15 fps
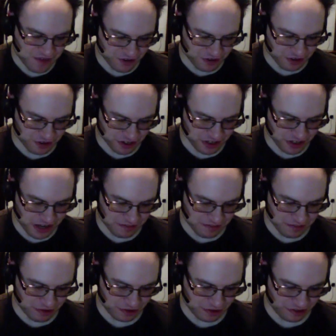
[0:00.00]
Gundam
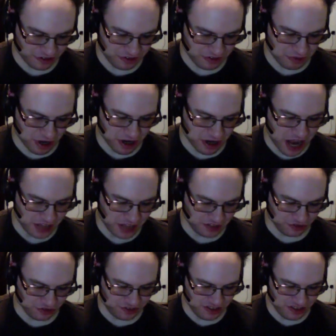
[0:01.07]
personally, but I do
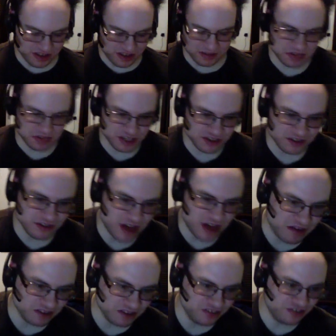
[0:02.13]
see the appeal,
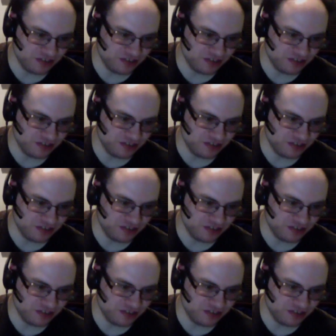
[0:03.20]
obviously.